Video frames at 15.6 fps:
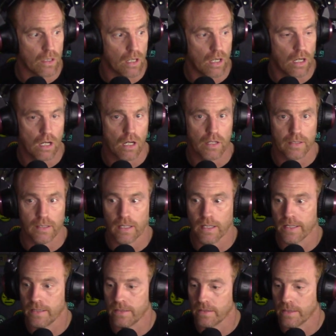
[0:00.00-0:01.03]
hard
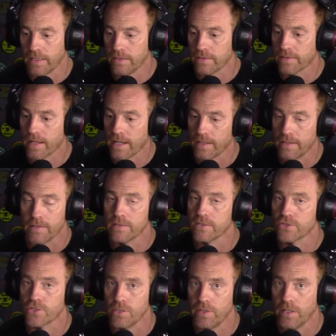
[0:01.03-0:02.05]
line internet into the
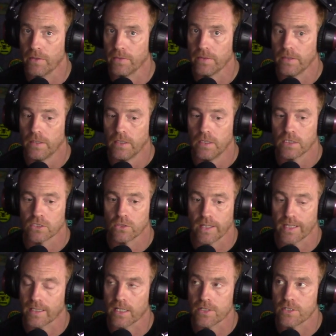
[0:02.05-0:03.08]
studio, so I
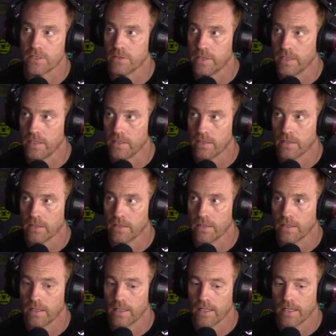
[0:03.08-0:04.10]
can actually do
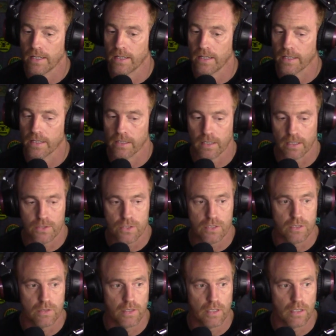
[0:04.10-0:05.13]

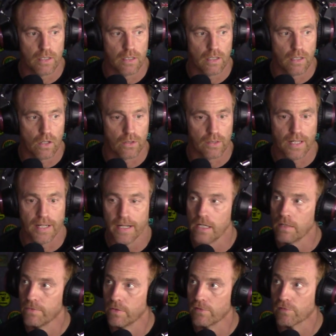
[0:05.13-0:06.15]
the online
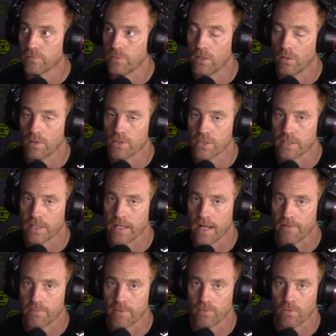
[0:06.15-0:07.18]
interviews from here, which I didn't
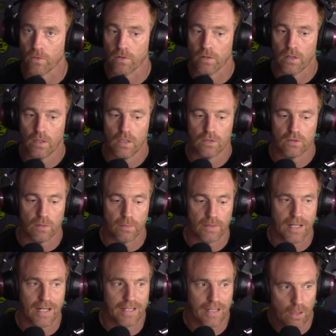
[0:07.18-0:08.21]
have before. So I'm
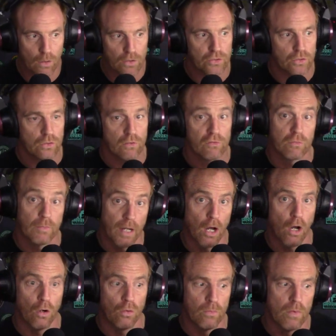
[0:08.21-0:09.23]
glad. I also do it from my
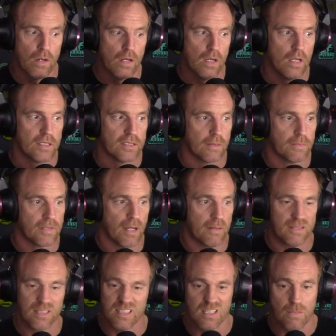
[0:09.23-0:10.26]
home.
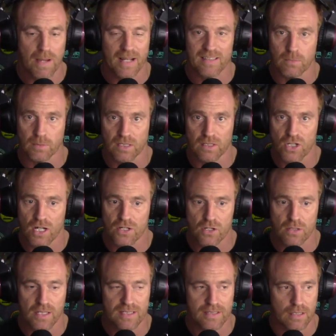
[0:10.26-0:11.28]
Sometimes it depends on what the
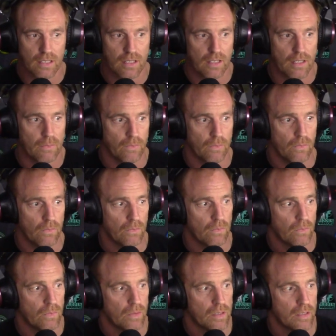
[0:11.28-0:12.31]
schedule is
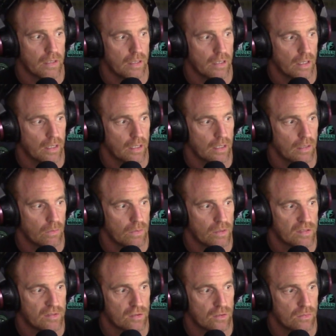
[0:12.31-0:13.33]
with the
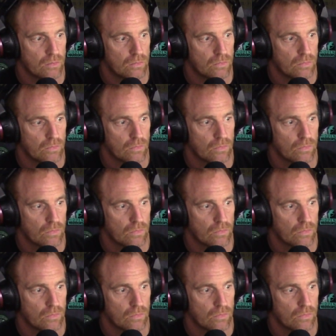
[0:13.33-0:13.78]
Zoom